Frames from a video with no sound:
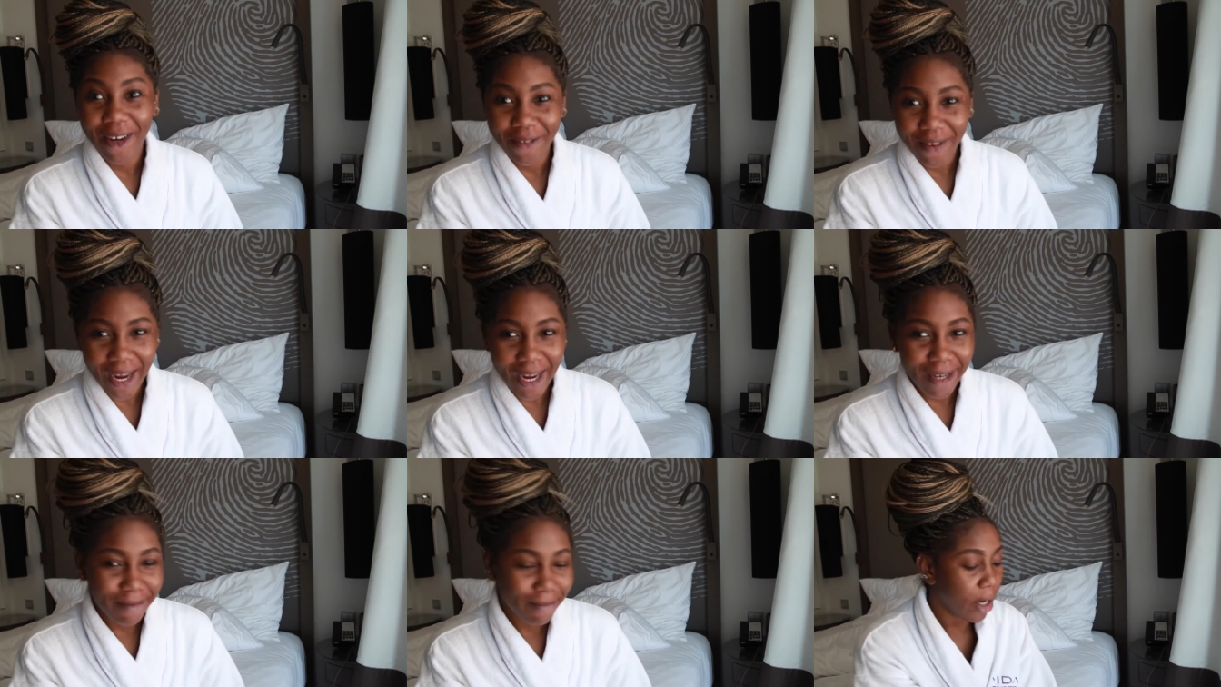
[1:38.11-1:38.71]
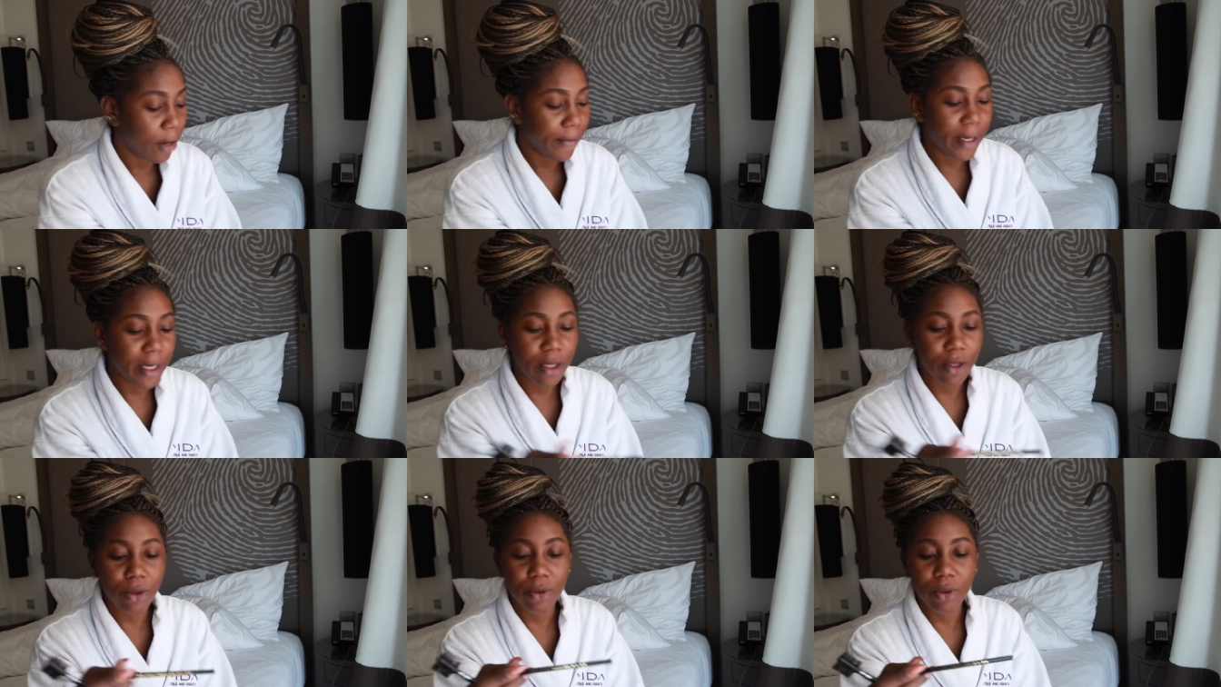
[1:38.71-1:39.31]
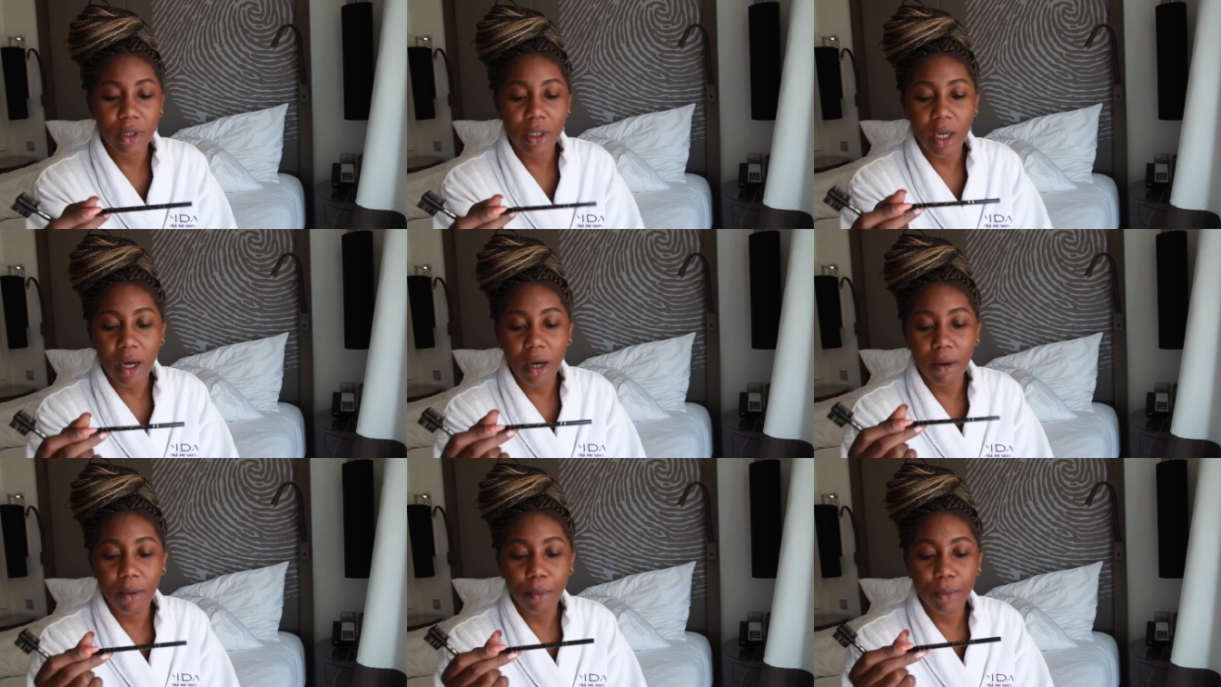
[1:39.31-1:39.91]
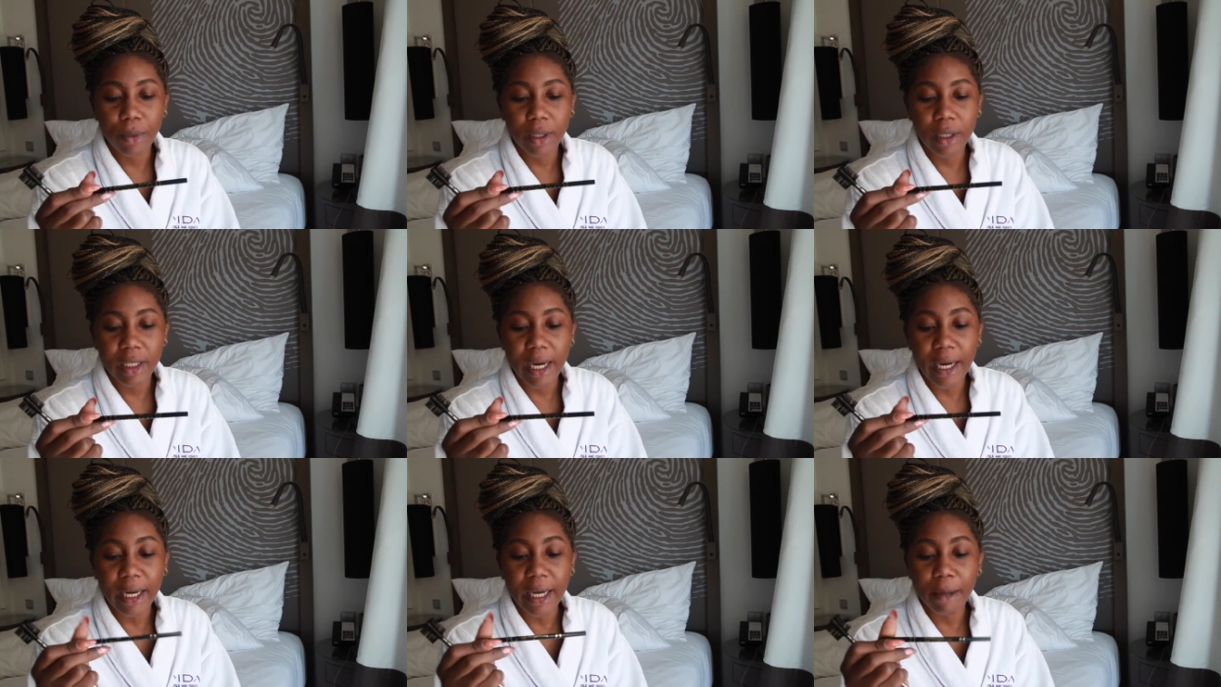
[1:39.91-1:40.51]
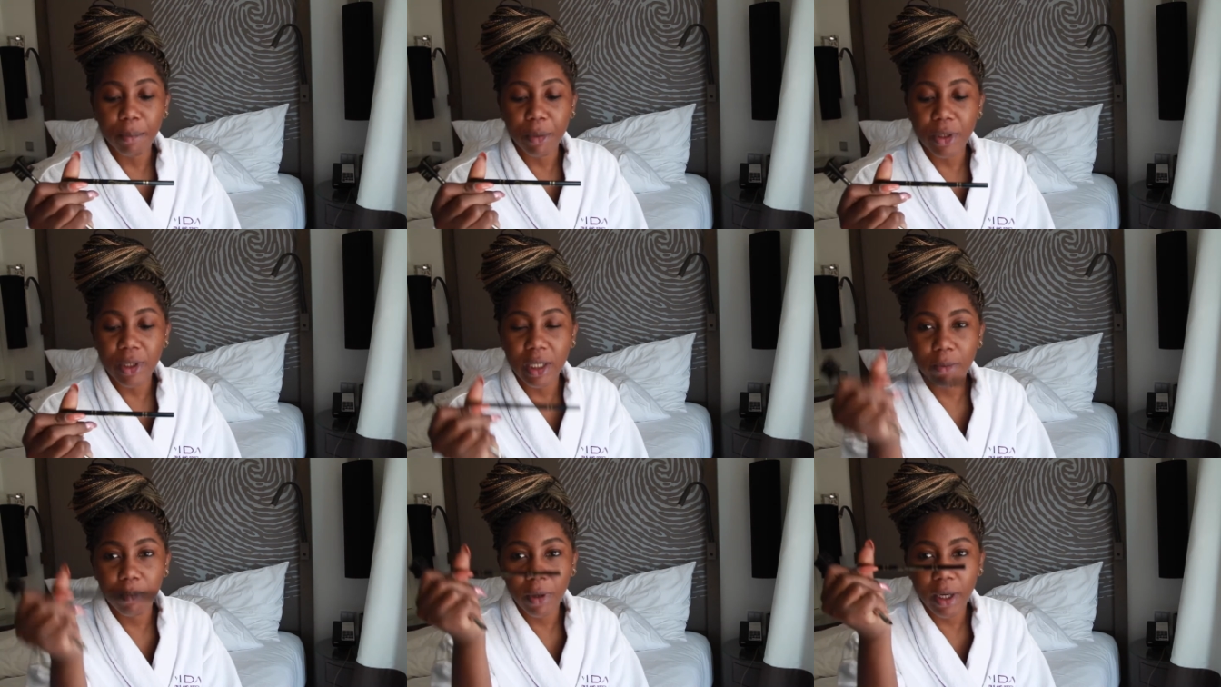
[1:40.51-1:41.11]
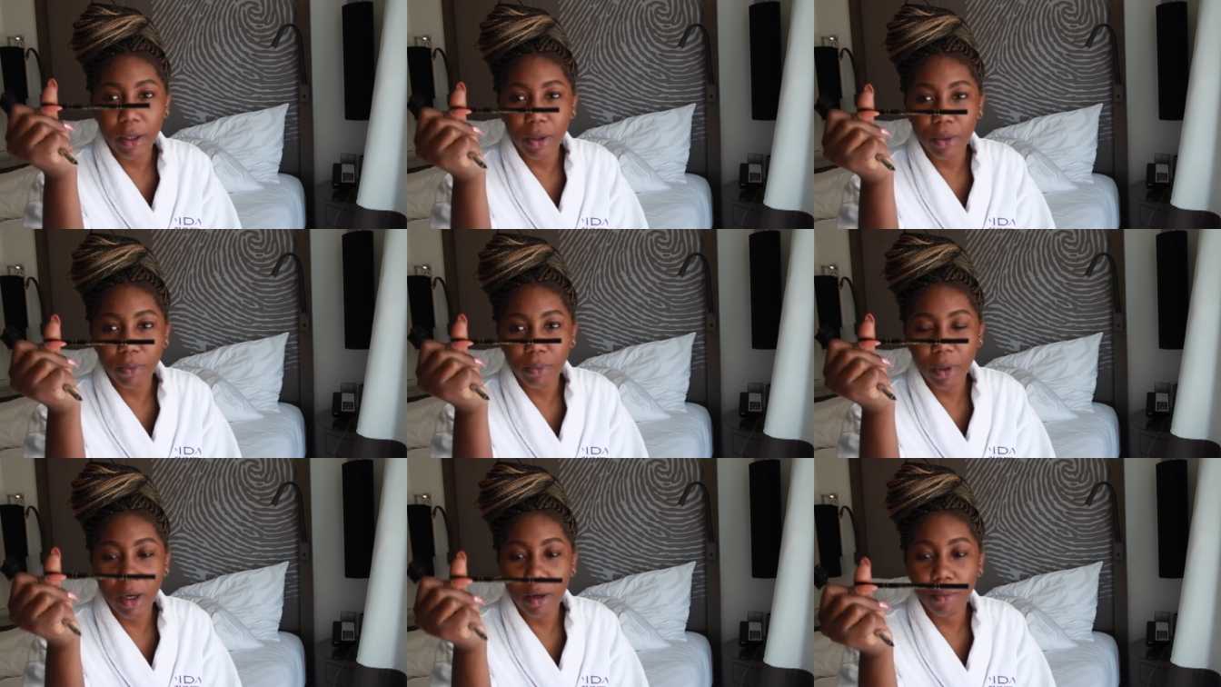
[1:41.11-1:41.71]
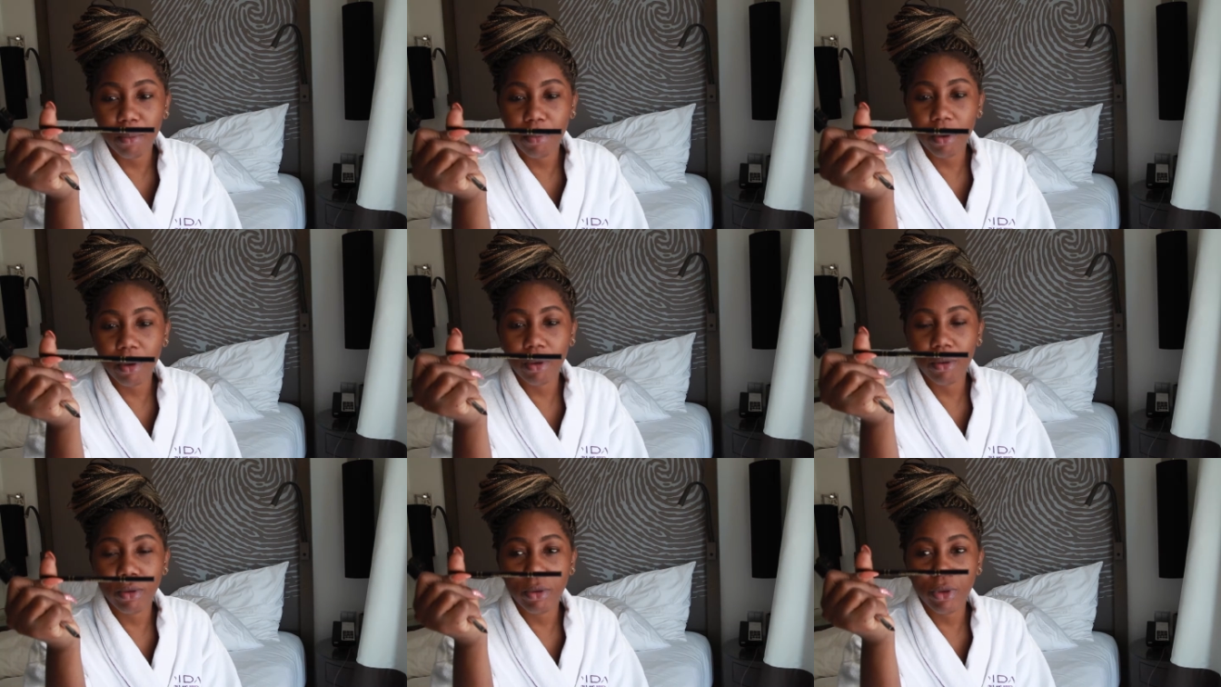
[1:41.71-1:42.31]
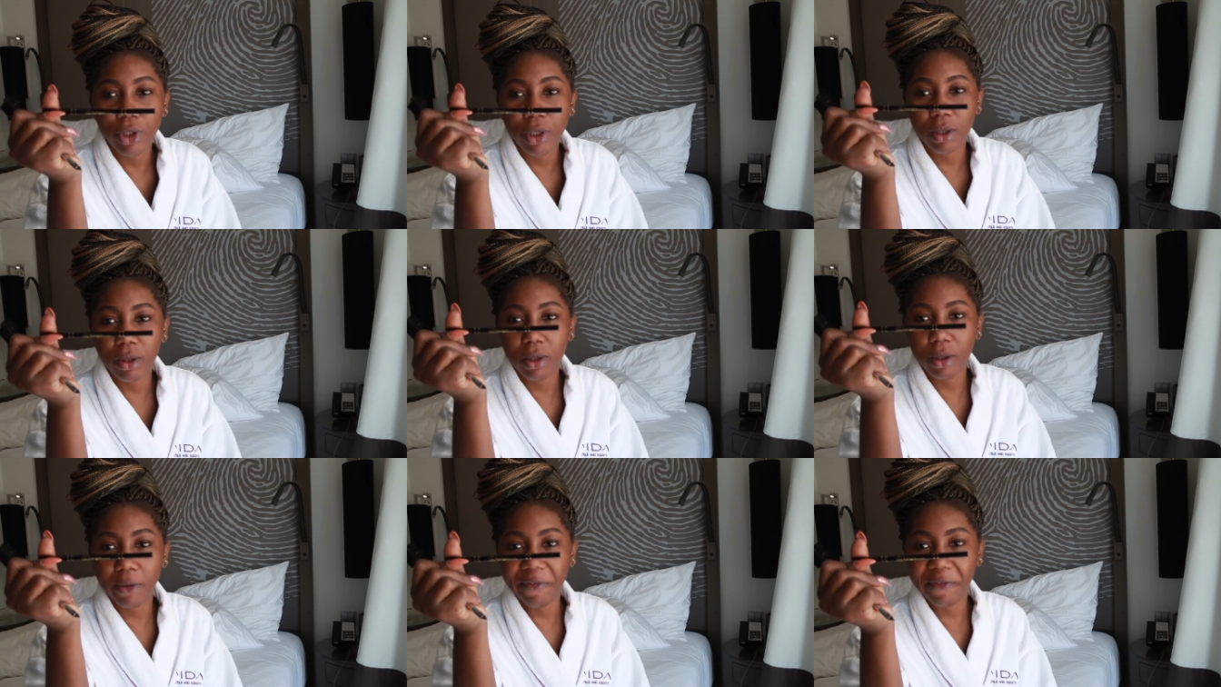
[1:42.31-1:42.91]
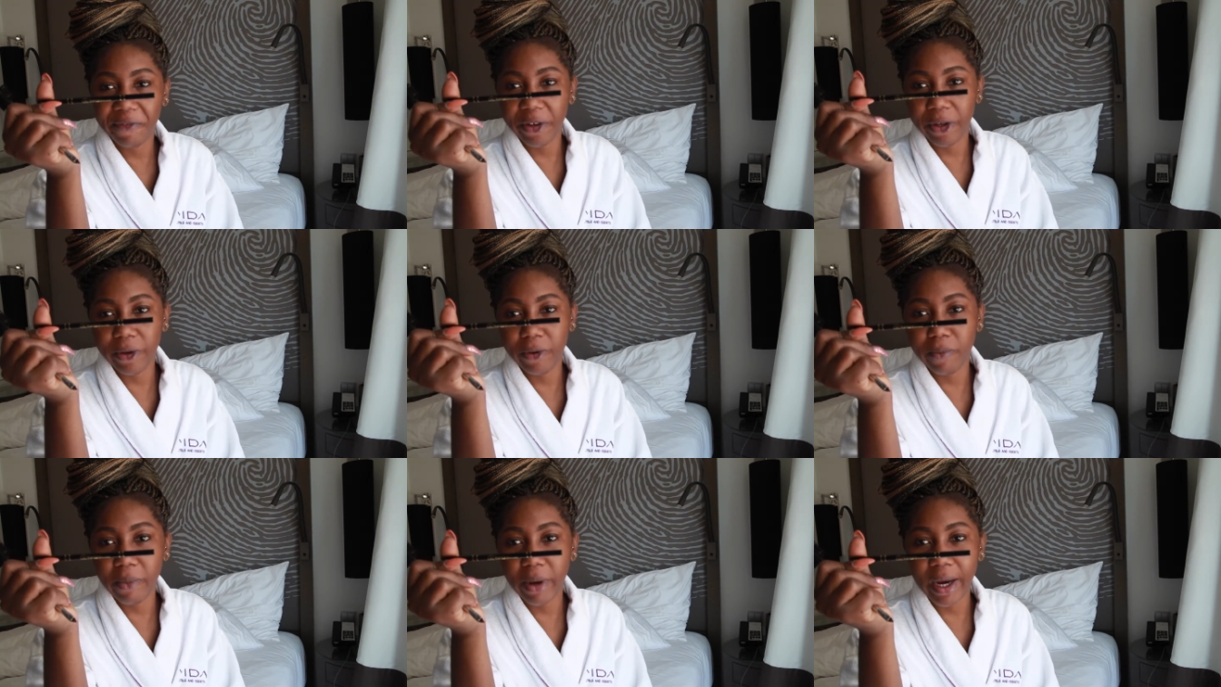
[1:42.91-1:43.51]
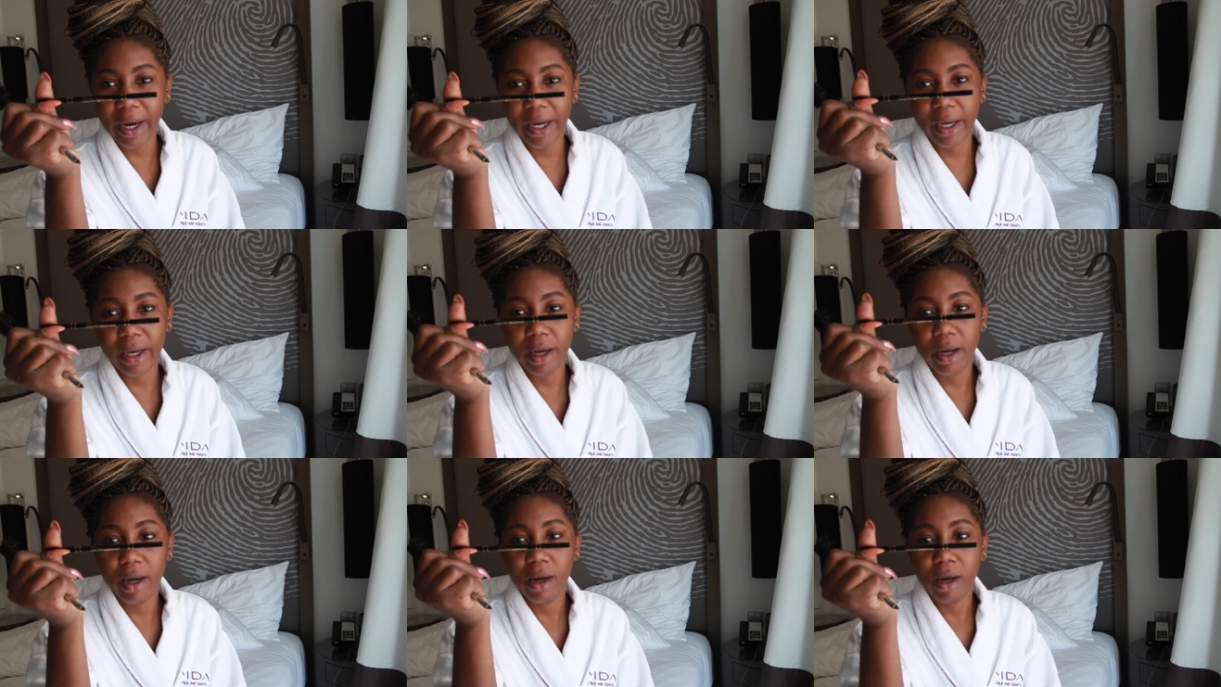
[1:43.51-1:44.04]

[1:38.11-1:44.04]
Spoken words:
Right. I already used the Younger Beauty brow lotion to fill my